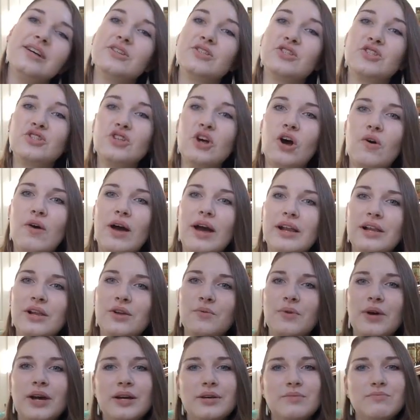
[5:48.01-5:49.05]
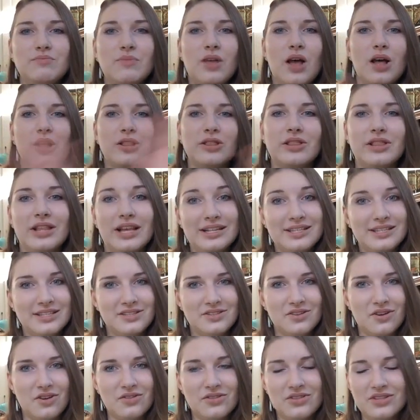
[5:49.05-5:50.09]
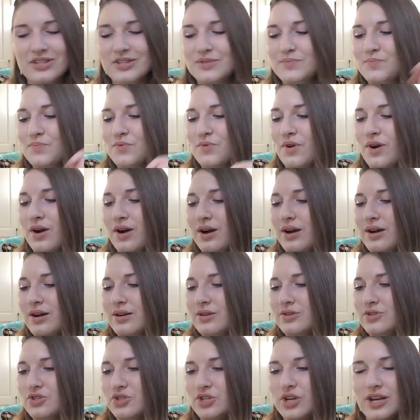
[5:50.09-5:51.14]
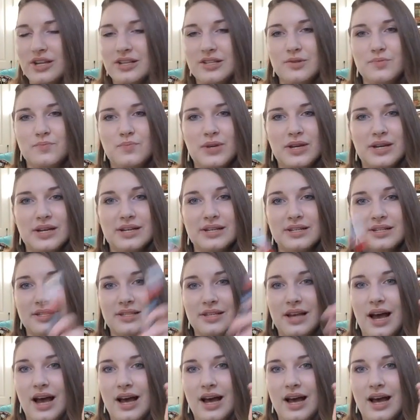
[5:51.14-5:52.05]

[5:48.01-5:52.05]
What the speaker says: So anyway, let's start this project because